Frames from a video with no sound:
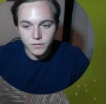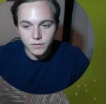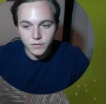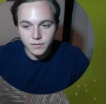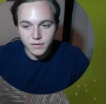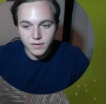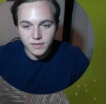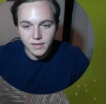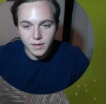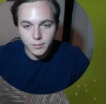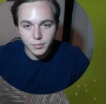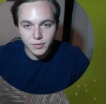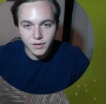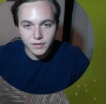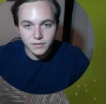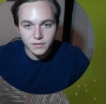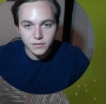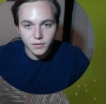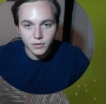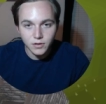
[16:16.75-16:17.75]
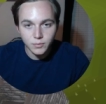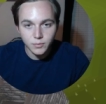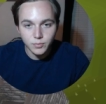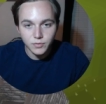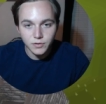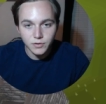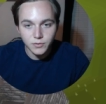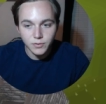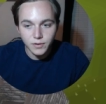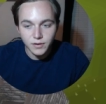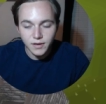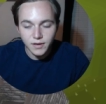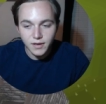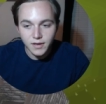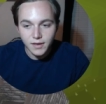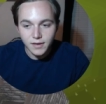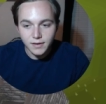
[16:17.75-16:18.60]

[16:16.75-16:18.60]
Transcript: So let's get that plate skirt up really quick.